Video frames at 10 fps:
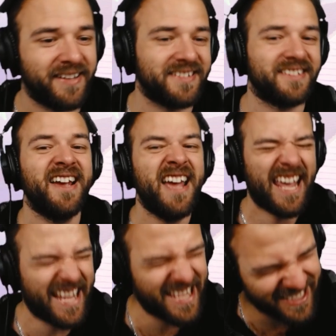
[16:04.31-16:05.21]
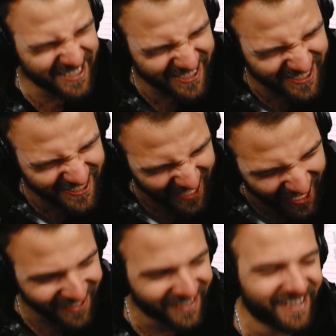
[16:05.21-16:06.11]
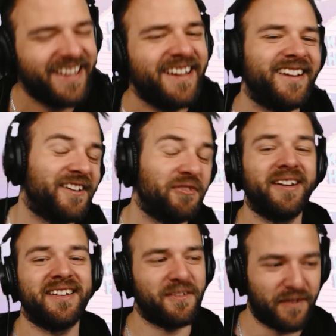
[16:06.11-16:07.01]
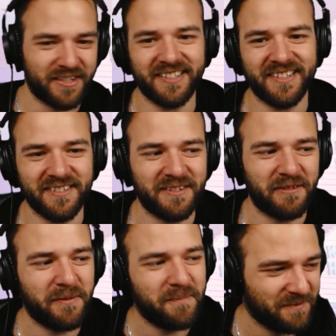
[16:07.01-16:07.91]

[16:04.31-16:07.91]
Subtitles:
This is insane, and green is officially tier 0.